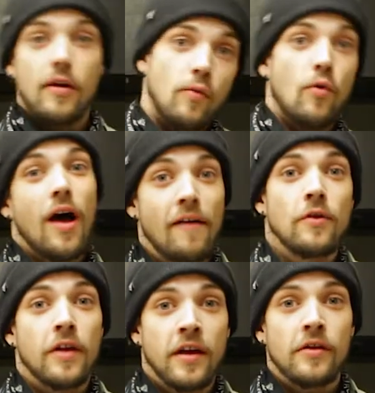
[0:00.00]
we'll have the
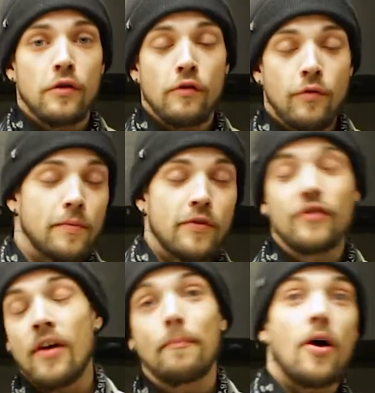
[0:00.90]
link in the description.
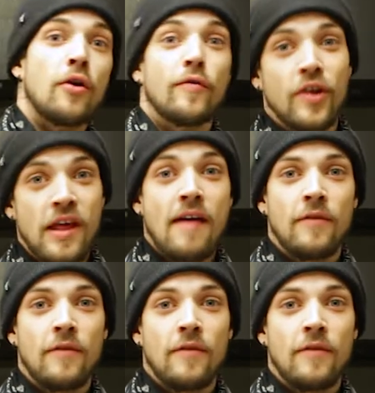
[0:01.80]
Jump on over to that